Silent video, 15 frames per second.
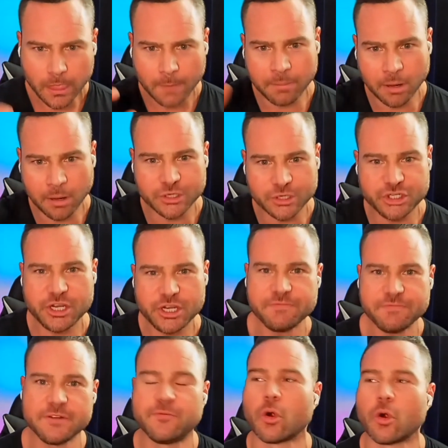But what
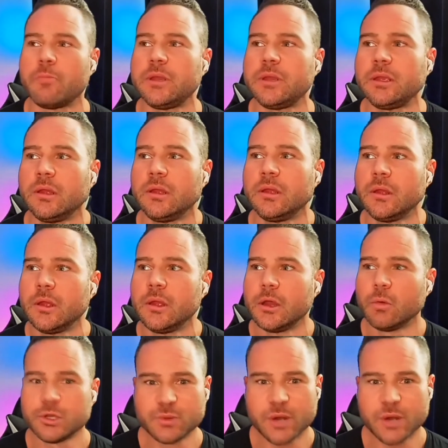shifted for me was